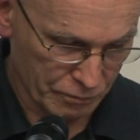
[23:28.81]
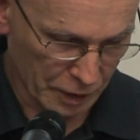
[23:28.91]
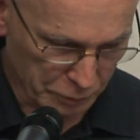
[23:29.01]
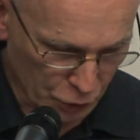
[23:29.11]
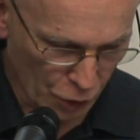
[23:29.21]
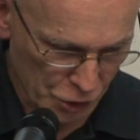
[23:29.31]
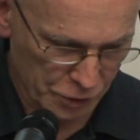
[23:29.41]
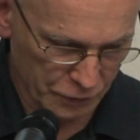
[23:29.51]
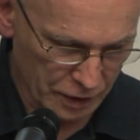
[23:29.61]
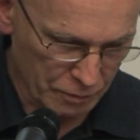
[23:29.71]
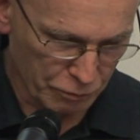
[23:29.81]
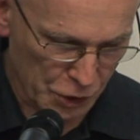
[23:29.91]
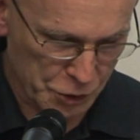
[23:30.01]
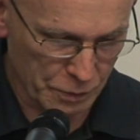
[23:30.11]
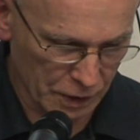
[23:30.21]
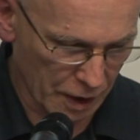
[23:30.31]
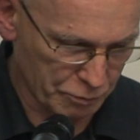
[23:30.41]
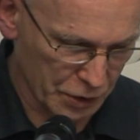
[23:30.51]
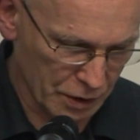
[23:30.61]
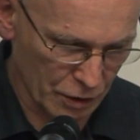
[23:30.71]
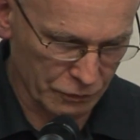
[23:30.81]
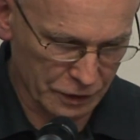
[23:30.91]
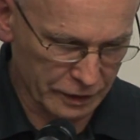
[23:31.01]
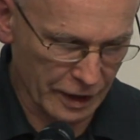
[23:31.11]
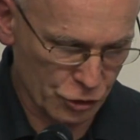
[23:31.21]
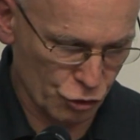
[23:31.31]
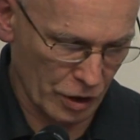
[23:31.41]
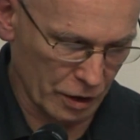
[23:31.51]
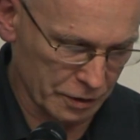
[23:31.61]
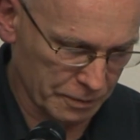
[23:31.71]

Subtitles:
but because of the impossible appeal of the dead child,